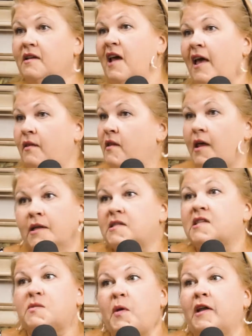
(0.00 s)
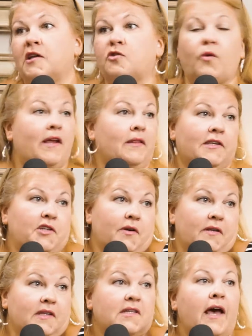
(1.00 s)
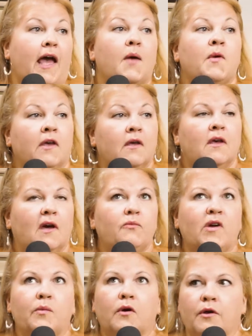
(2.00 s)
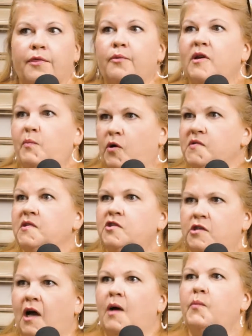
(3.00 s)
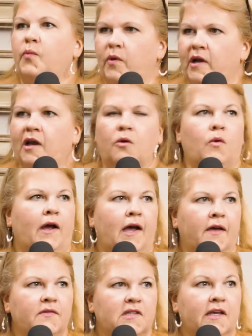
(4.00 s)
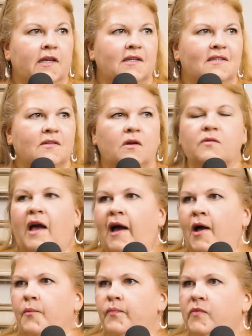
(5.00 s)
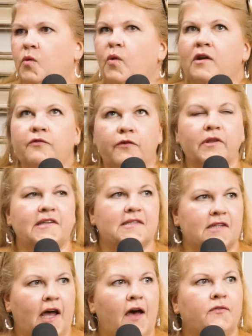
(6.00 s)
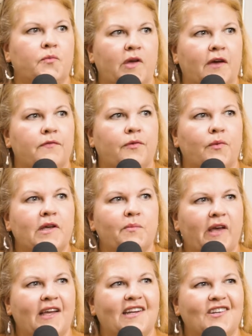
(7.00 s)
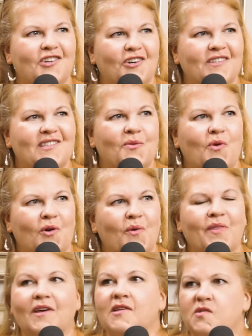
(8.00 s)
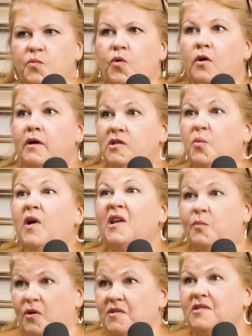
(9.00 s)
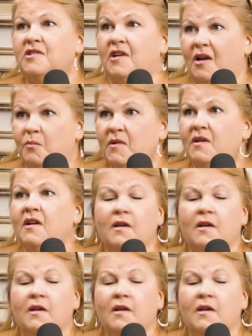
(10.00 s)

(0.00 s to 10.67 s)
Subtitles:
And it's expanded greatly during the time. We were a 3-person shop when I arrived. And when fully staffed, we have 3 paid interns that work with us. We're a 20-person shop.